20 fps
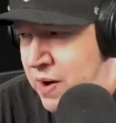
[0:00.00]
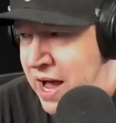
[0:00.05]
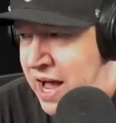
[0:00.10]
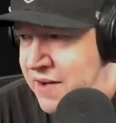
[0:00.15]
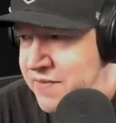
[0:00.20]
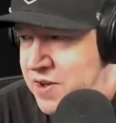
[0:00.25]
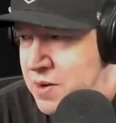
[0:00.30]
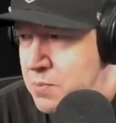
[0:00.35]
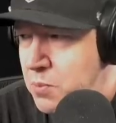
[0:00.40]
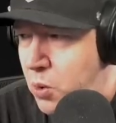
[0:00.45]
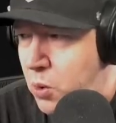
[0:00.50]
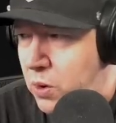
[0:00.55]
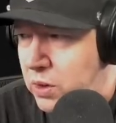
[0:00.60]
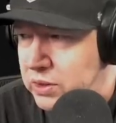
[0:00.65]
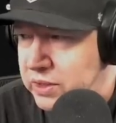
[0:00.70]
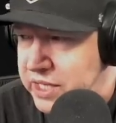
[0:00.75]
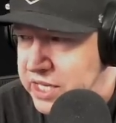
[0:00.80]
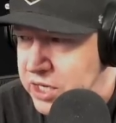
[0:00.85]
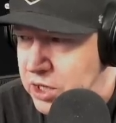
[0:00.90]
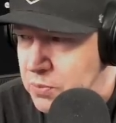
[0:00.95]
having more
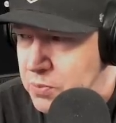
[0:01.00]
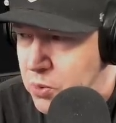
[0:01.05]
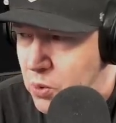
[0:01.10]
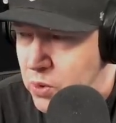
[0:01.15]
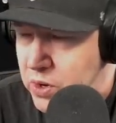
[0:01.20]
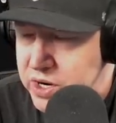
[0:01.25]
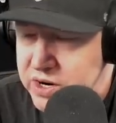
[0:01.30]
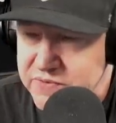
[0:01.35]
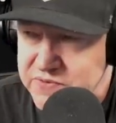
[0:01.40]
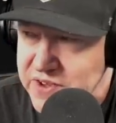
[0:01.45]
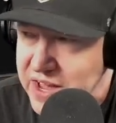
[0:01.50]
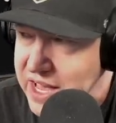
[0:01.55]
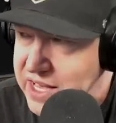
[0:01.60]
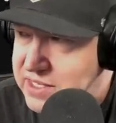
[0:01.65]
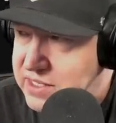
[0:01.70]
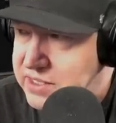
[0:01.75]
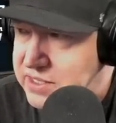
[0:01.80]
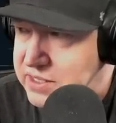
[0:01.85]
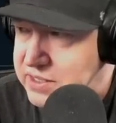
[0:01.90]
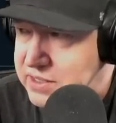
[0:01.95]
leaderboard
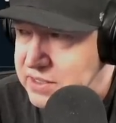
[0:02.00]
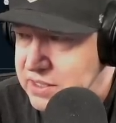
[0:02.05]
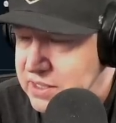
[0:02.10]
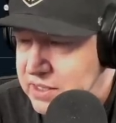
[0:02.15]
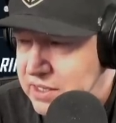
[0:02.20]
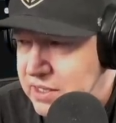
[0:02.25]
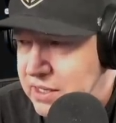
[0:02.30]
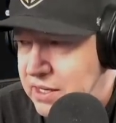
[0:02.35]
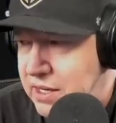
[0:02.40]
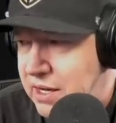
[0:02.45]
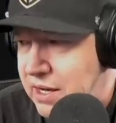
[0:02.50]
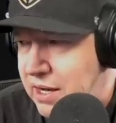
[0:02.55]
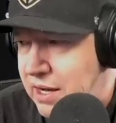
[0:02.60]
events uh,